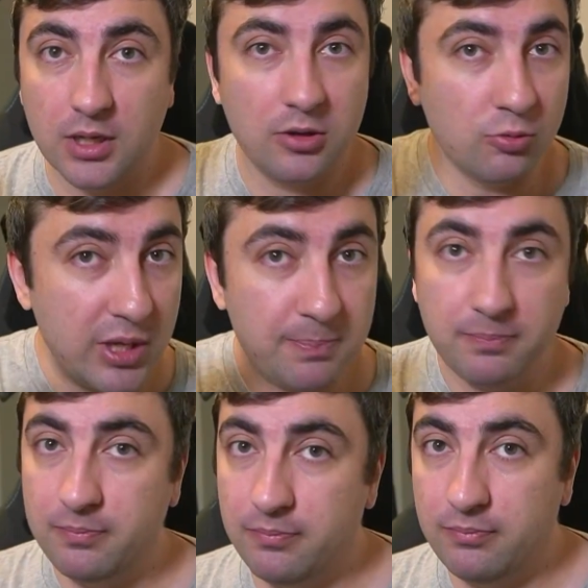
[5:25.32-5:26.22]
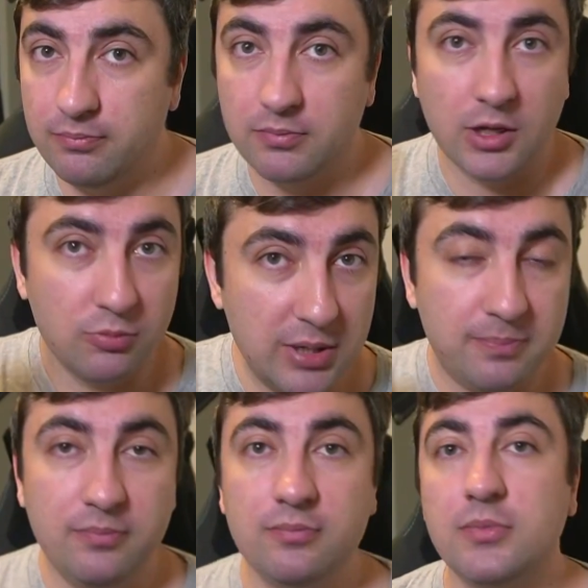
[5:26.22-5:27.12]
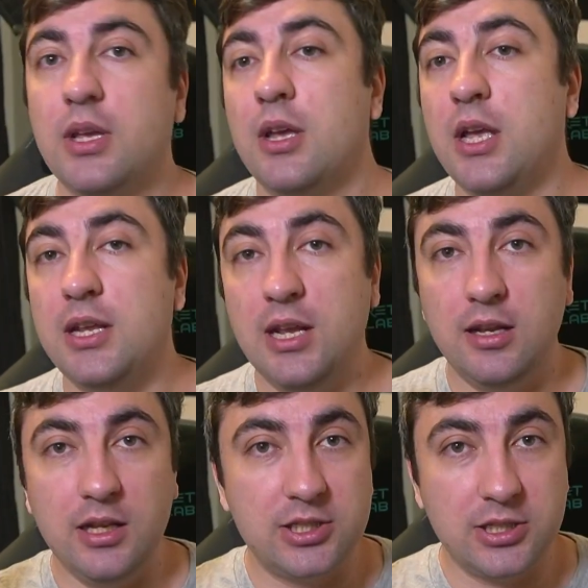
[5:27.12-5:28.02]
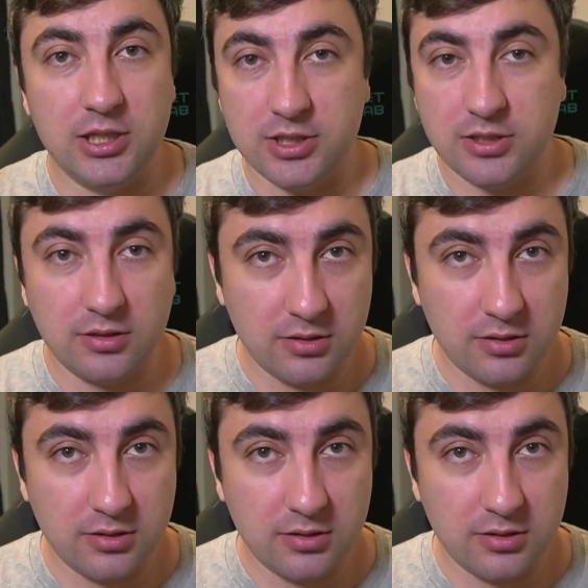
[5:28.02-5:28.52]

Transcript: whip, whip, and then it's just